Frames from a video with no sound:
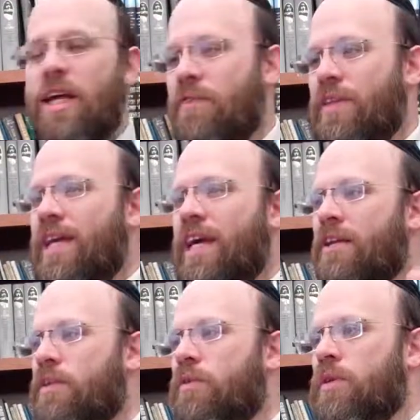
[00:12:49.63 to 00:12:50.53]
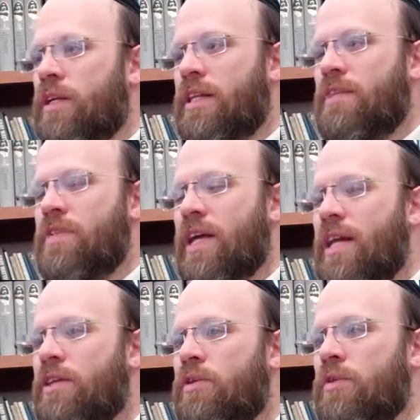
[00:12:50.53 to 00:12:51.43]
If they get into
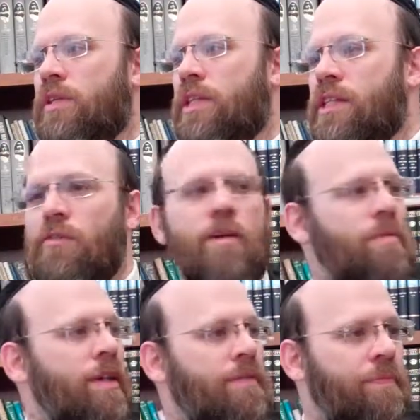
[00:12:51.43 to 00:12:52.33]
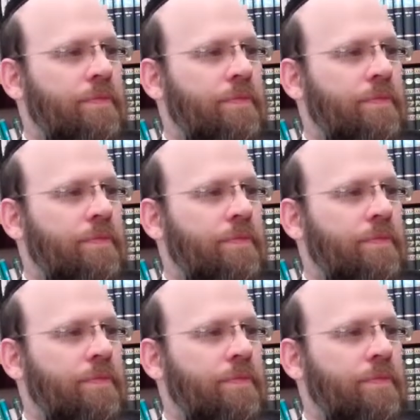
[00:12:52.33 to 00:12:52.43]
a disagreement,